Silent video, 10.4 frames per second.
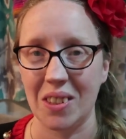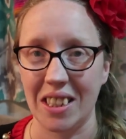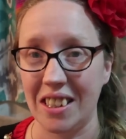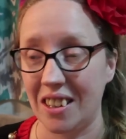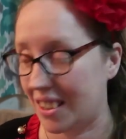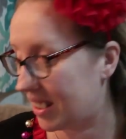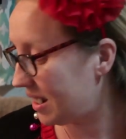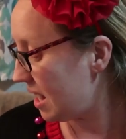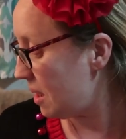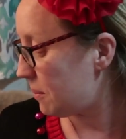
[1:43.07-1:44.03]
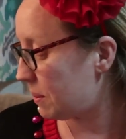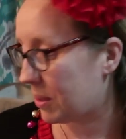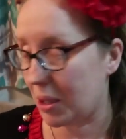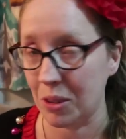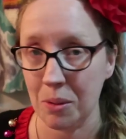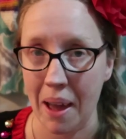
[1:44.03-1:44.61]
or the yarn, but I'm going to
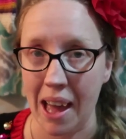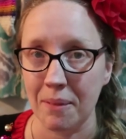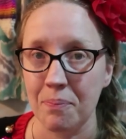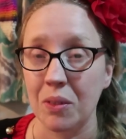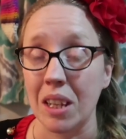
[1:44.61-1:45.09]
go with the bag.